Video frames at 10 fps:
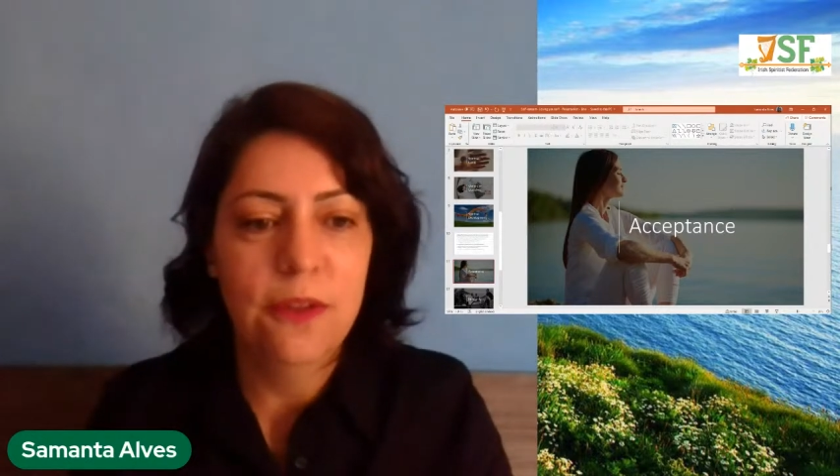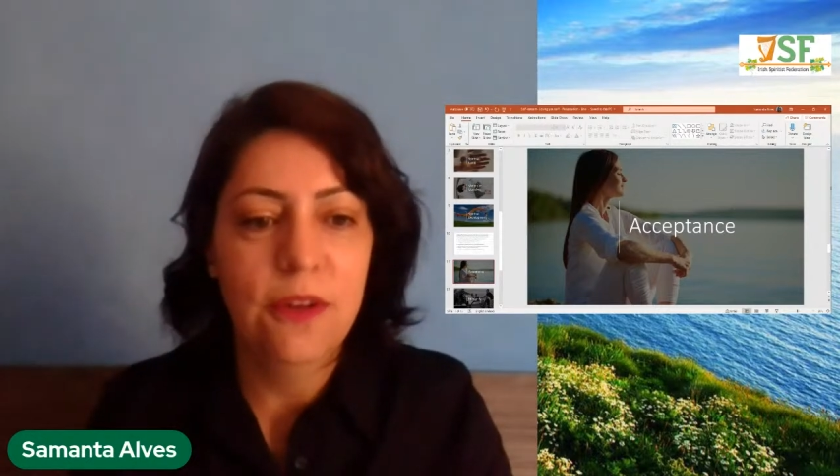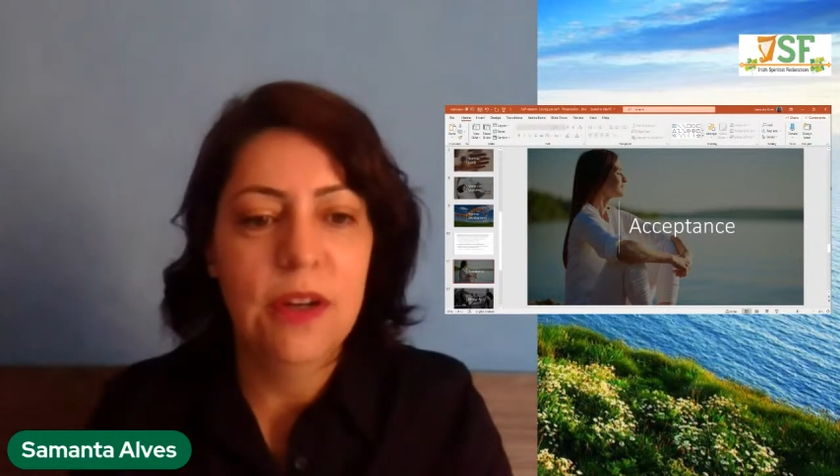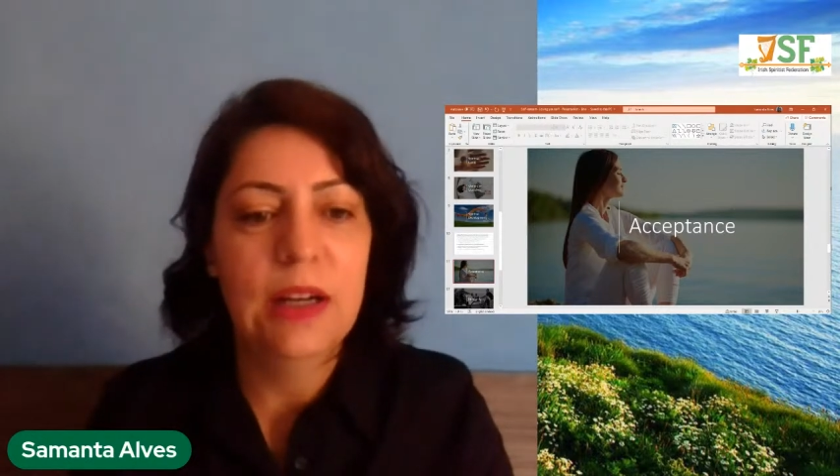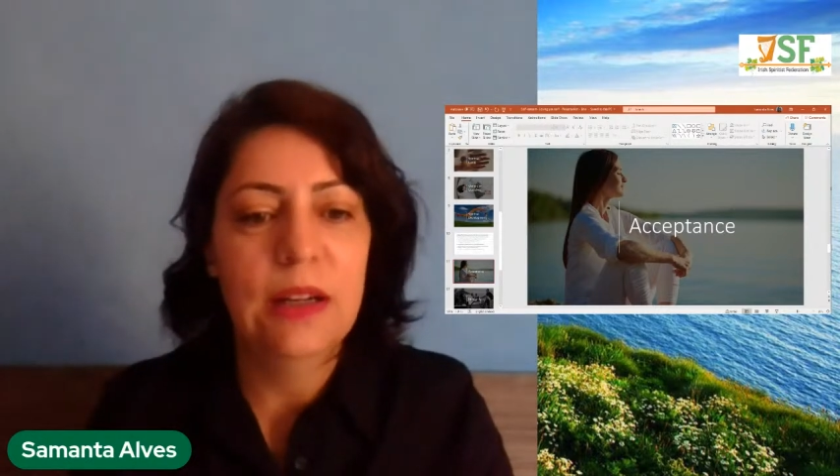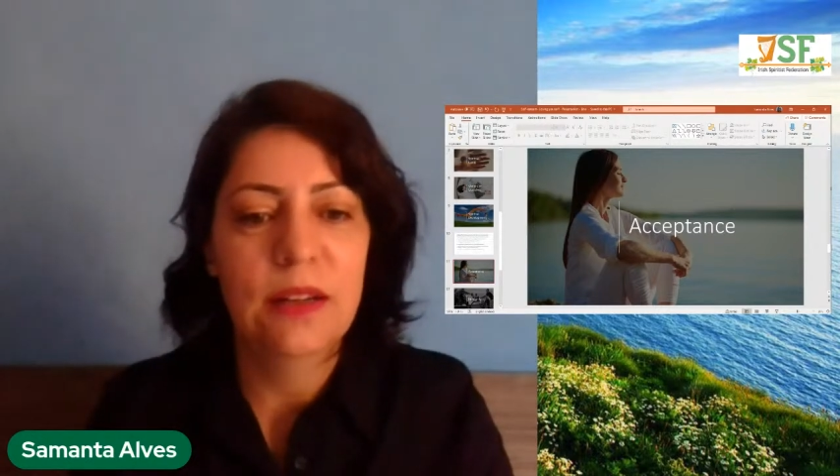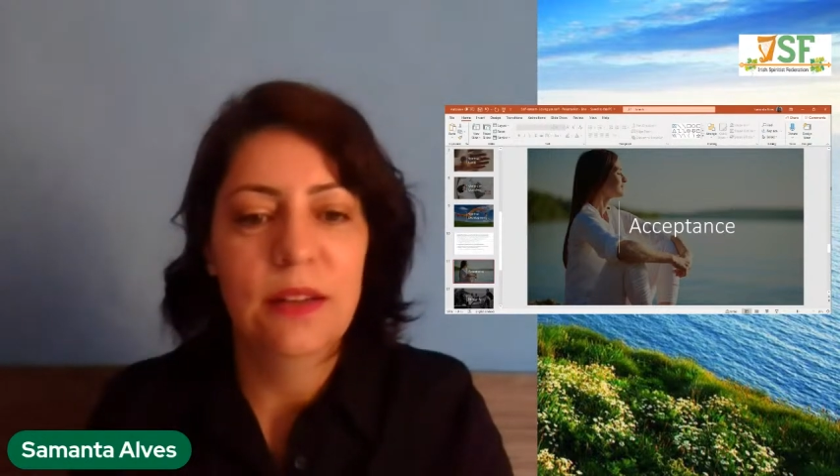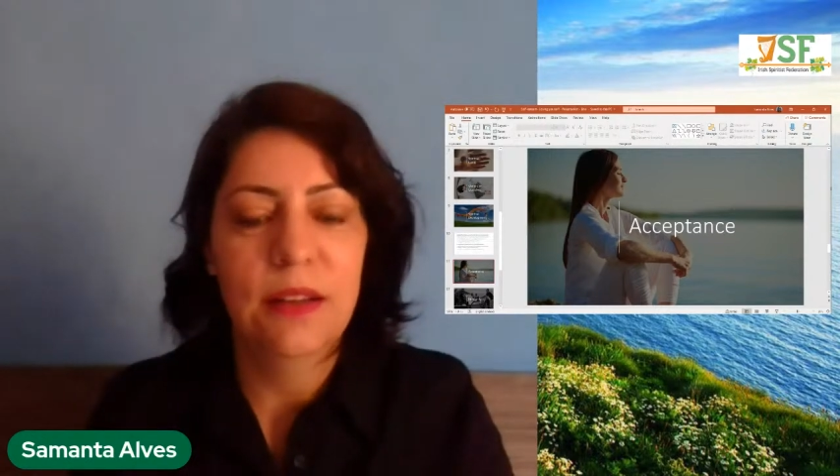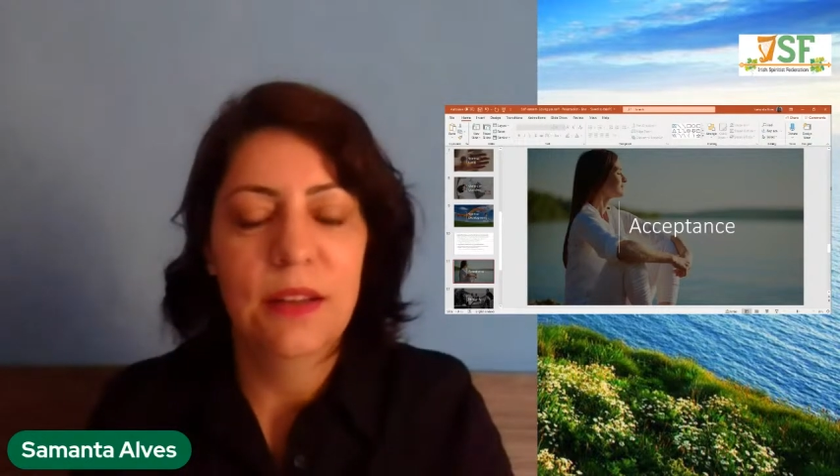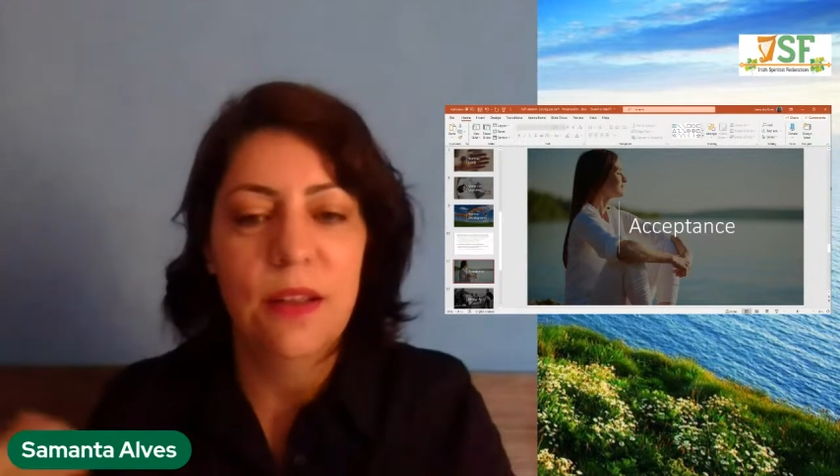for
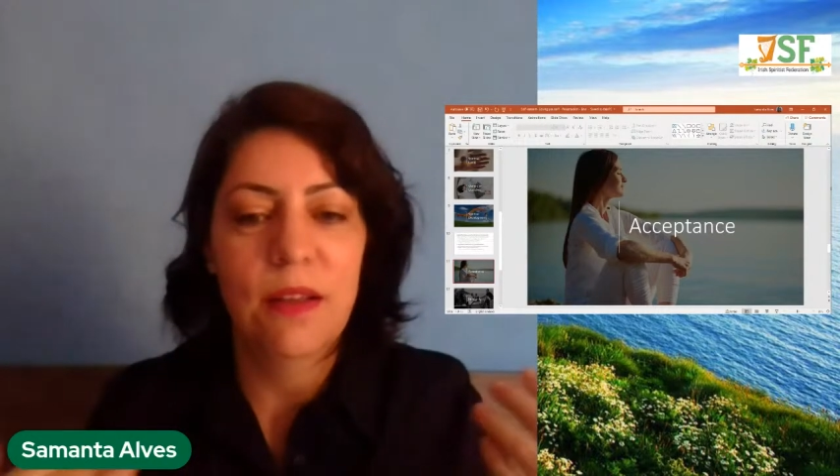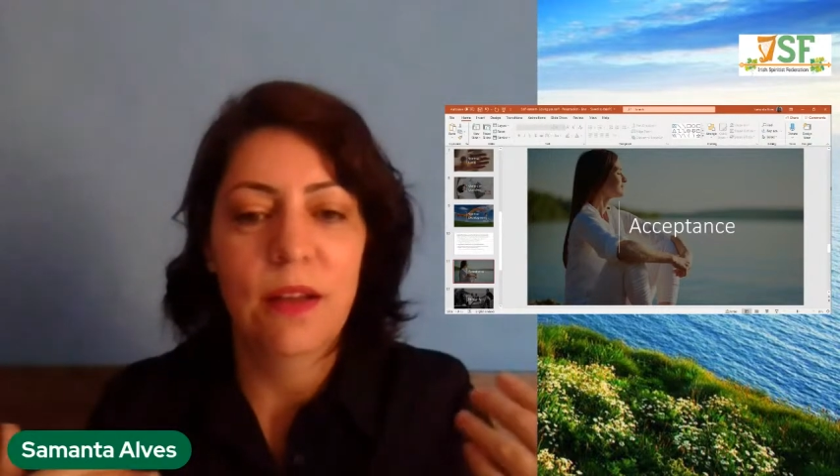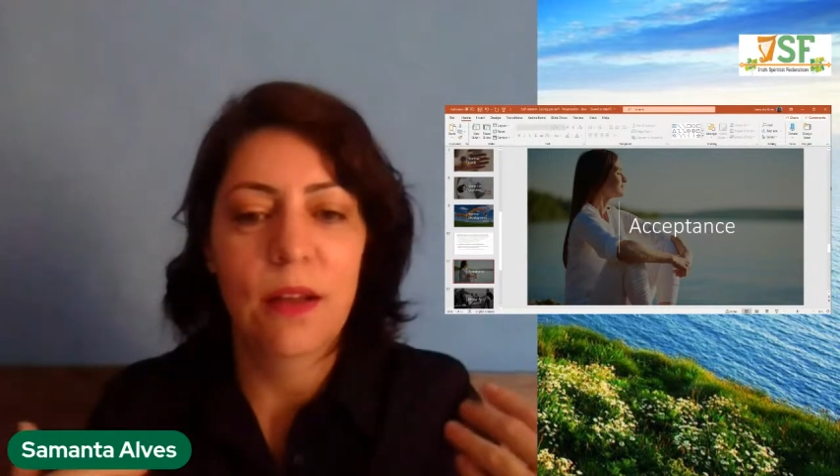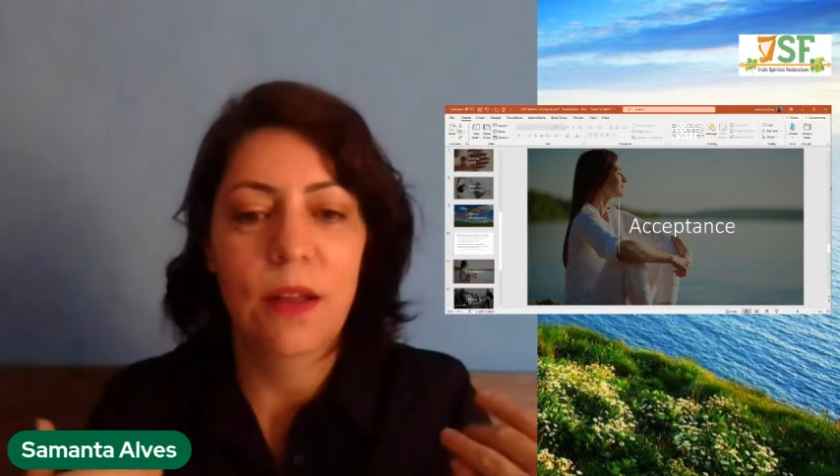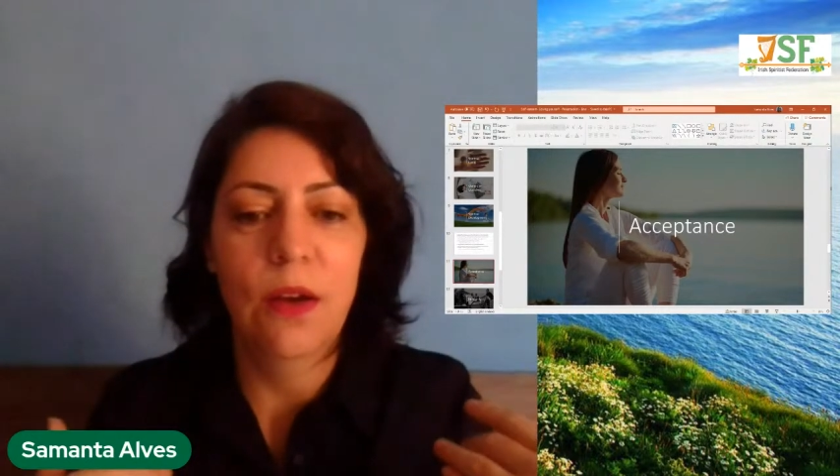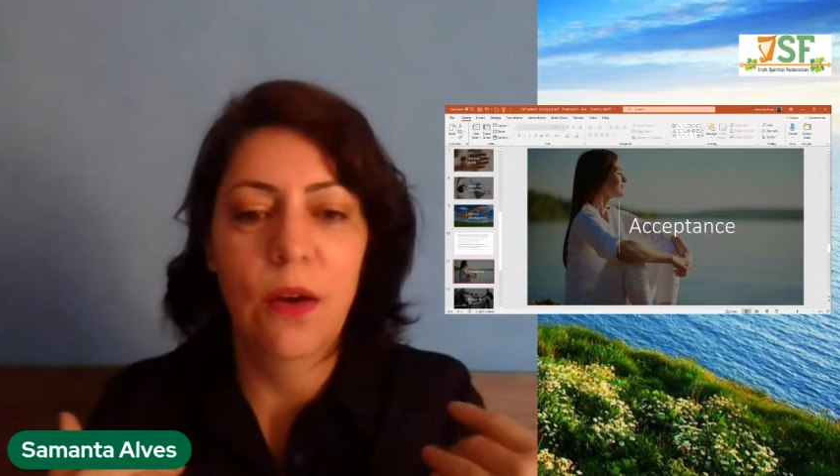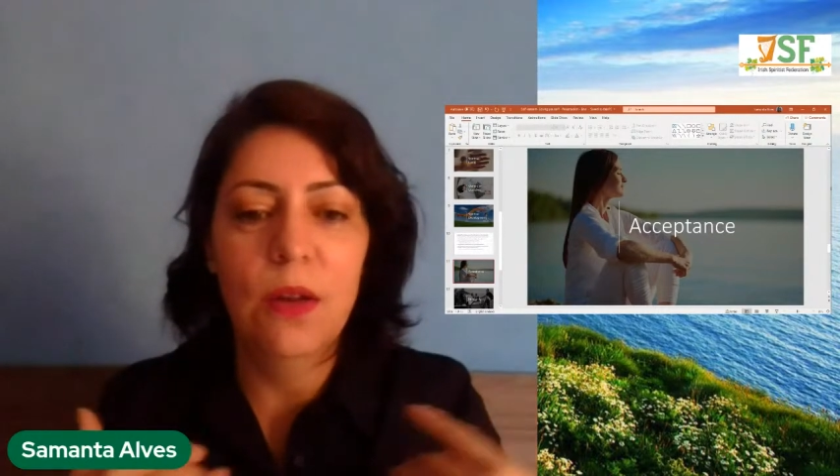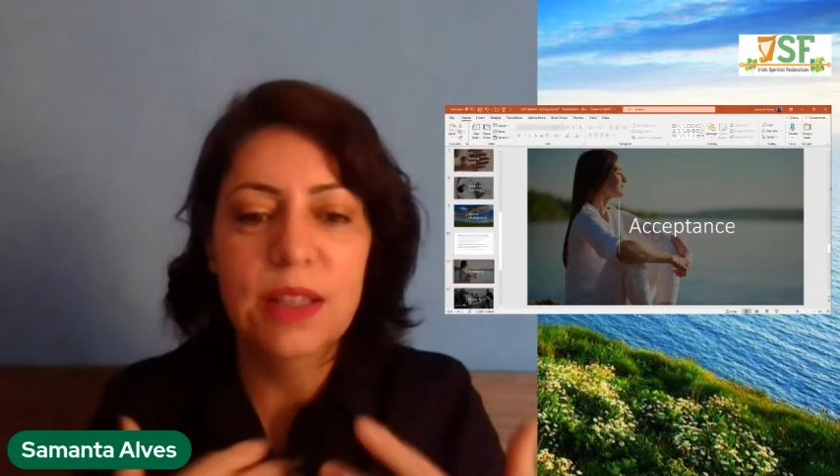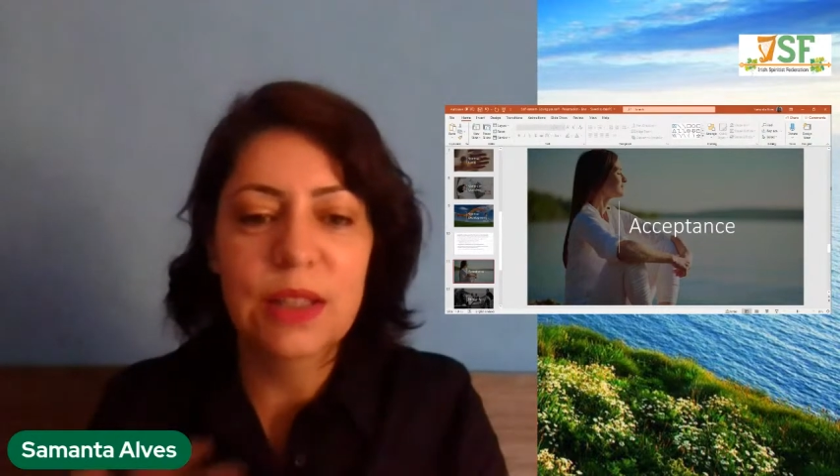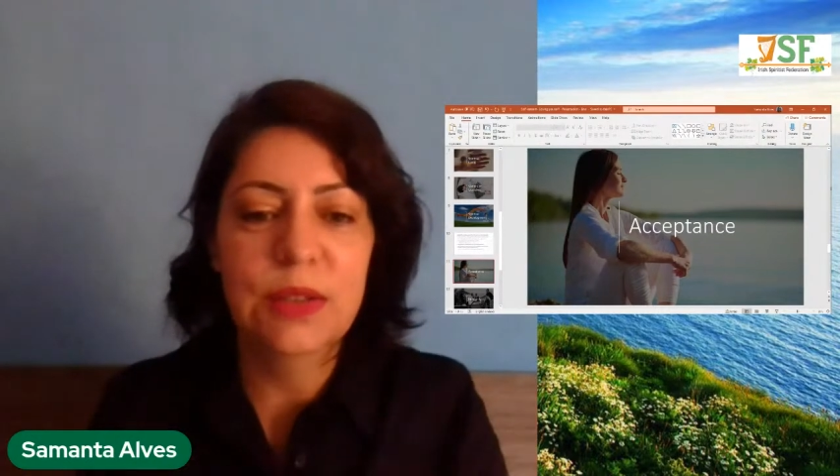
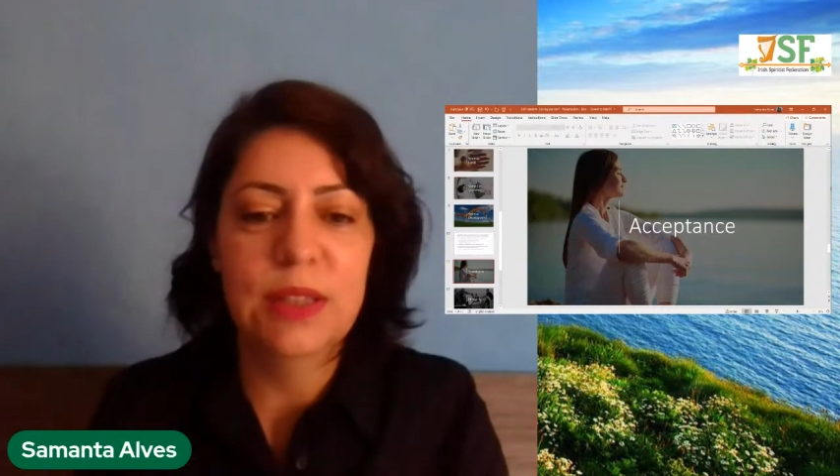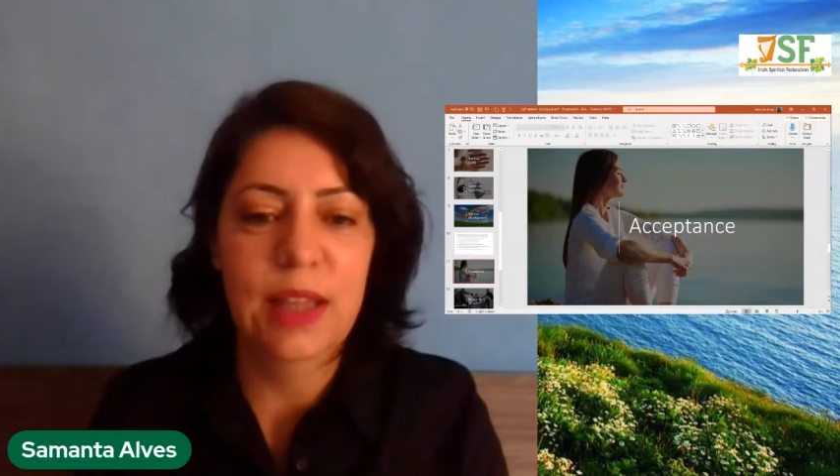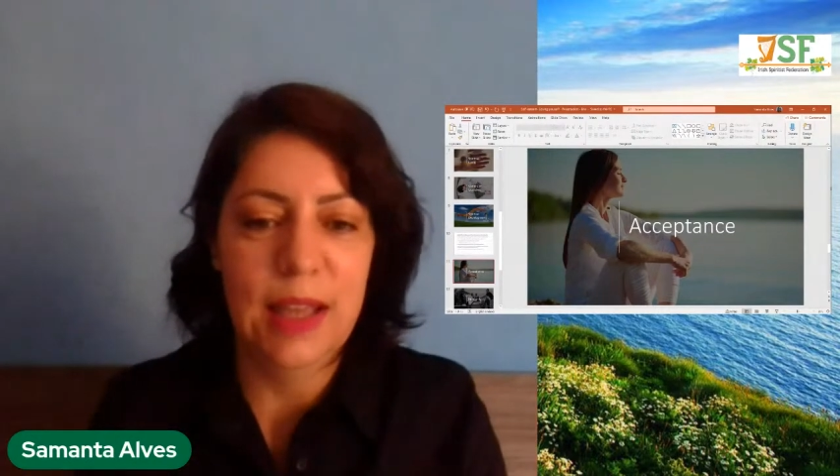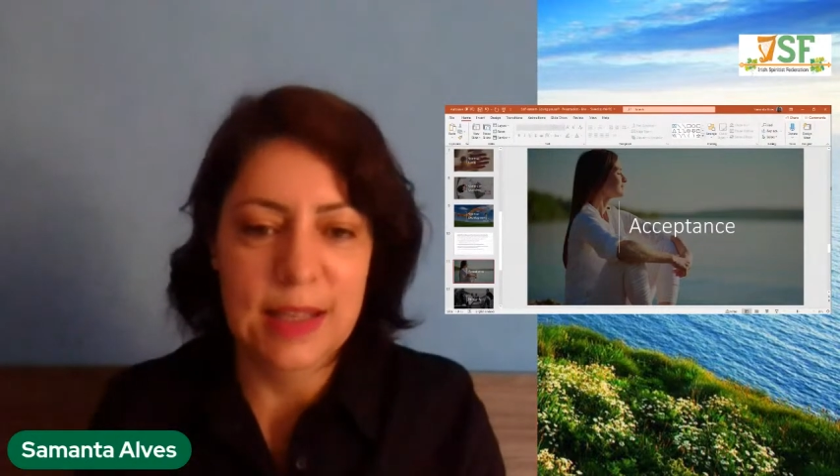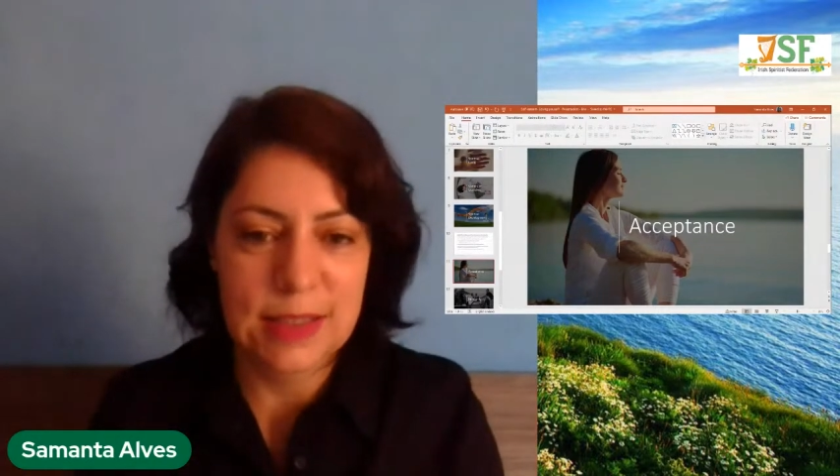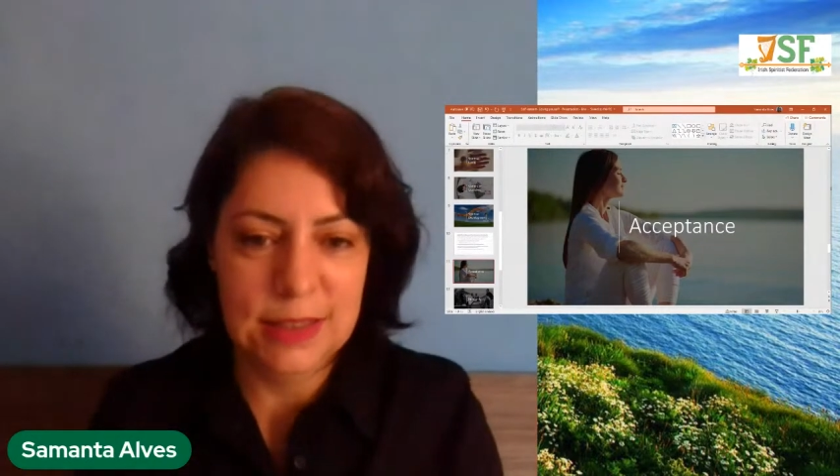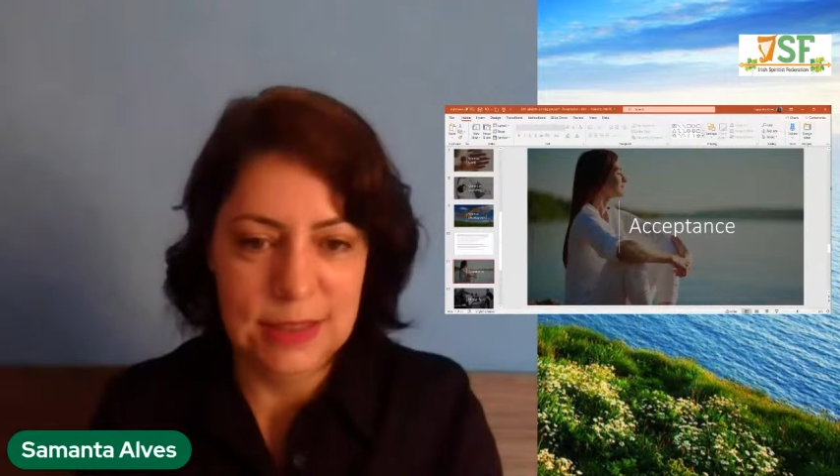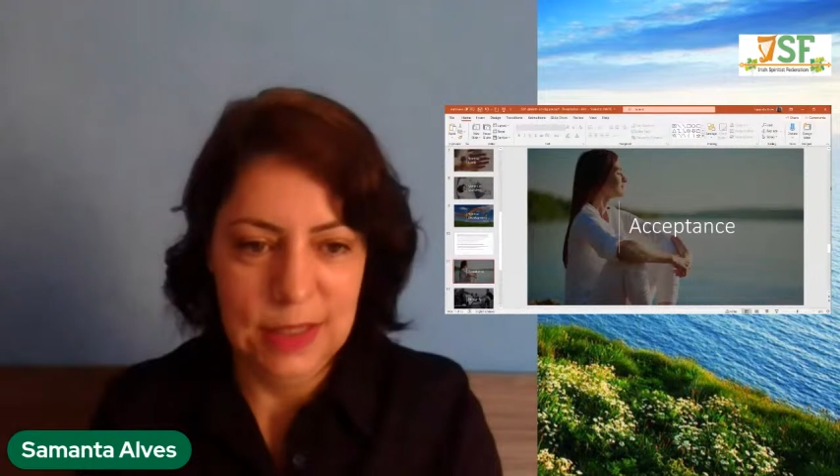all the good things.